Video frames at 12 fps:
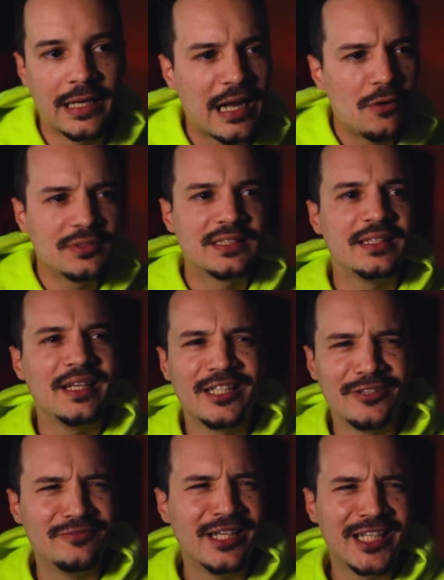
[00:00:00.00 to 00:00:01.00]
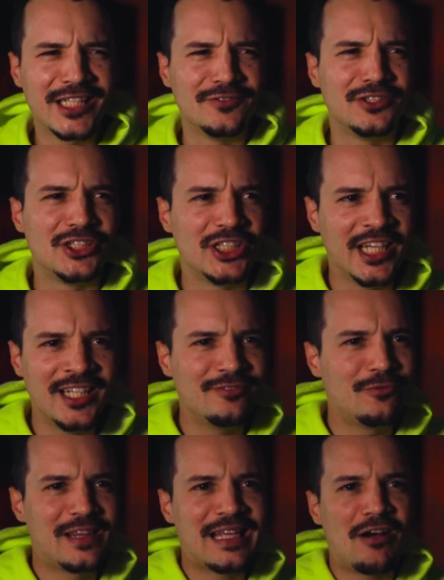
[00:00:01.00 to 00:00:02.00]
Like, I was thinking of negative shit
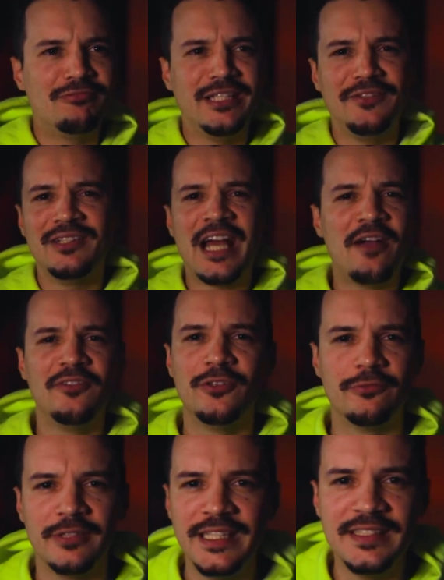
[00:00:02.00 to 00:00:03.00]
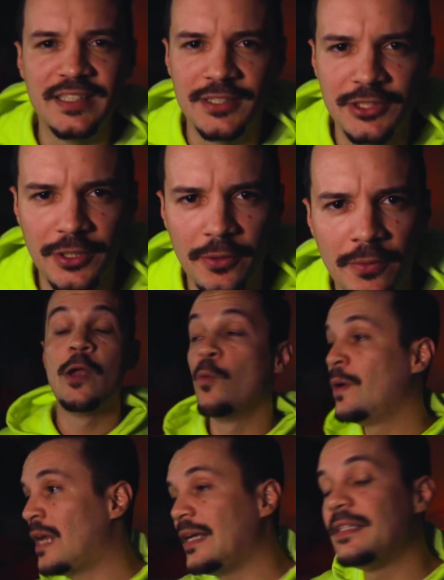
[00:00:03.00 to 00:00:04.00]
without even having a reason to. And
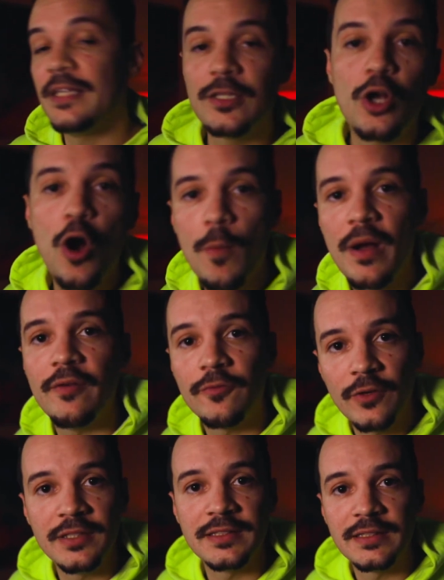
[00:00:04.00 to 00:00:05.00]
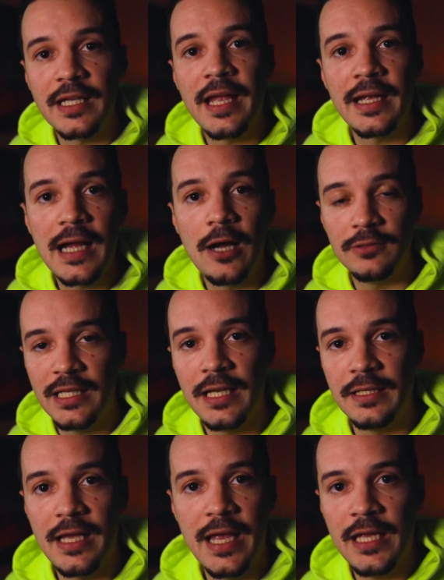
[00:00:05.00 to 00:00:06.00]
when I did call my friends to hang out
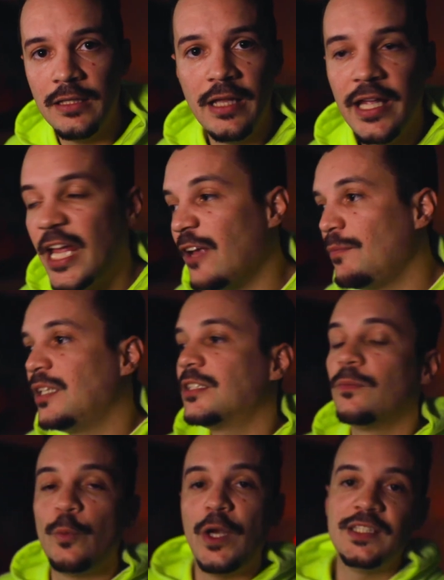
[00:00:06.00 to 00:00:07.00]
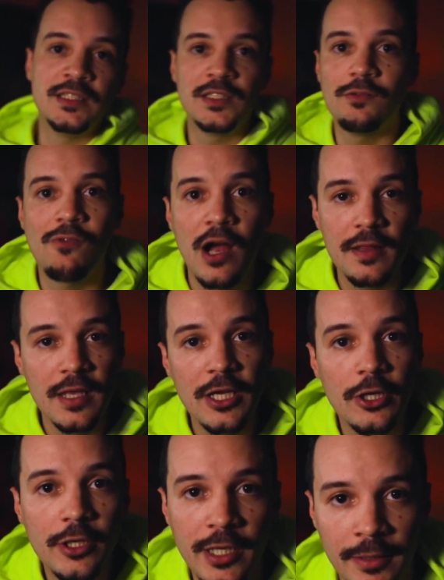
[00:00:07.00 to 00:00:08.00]
that day, they gave me some reasons of why they
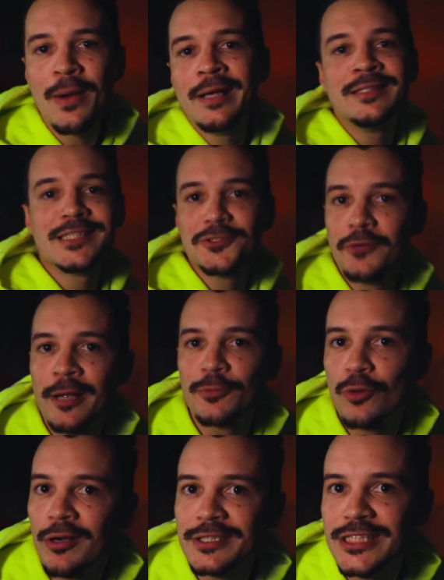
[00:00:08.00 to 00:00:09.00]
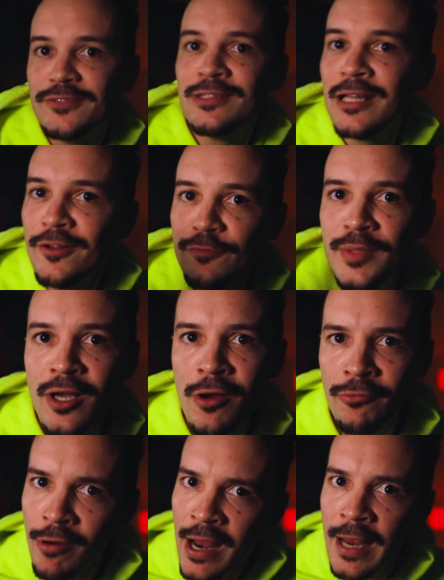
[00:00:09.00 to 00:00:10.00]
couldn't. My Instagram crush even left me
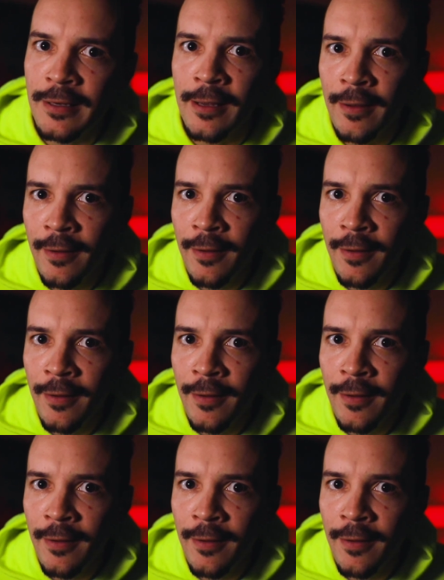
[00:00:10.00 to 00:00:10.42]
on red.